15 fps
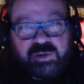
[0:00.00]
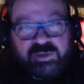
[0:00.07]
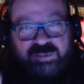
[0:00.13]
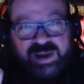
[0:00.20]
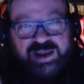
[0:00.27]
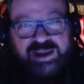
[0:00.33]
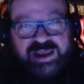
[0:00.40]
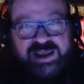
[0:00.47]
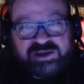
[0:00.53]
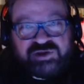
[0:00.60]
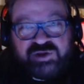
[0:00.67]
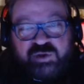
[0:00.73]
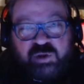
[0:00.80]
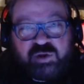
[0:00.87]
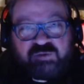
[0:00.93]
with my
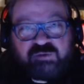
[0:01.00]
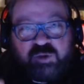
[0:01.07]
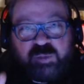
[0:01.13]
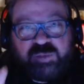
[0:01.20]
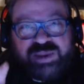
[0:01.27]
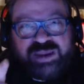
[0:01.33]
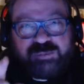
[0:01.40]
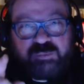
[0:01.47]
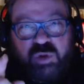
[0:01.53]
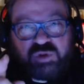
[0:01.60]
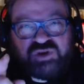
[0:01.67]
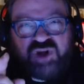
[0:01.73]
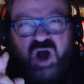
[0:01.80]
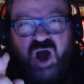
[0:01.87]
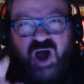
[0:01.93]
guests who are from the
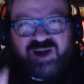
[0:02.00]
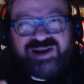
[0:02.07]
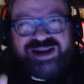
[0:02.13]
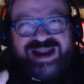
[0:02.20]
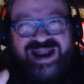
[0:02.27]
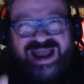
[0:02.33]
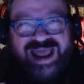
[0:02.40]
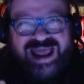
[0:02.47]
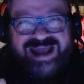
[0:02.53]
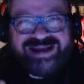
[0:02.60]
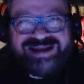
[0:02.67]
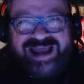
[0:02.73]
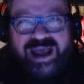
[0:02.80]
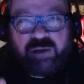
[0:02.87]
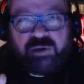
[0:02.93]
most haunted
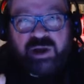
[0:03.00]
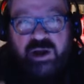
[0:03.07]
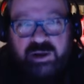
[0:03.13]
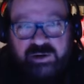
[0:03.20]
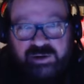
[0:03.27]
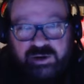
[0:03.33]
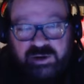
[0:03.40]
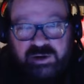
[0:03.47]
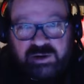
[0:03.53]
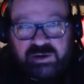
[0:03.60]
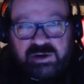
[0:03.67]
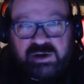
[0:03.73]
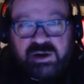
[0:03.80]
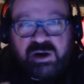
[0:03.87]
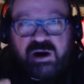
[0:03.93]
land down under,
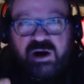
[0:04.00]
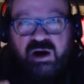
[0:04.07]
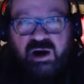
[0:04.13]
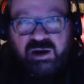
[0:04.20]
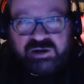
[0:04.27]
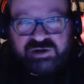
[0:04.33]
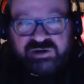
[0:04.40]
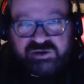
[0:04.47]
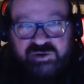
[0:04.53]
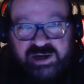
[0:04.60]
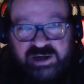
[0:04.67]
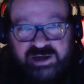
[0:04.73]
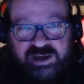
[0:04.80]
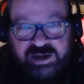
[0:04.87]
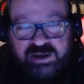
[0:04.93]
Haunt
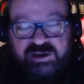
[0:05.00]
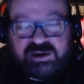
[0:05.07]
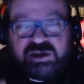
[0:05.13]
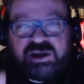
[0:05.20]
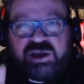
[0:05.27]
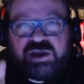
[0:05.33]
Australia.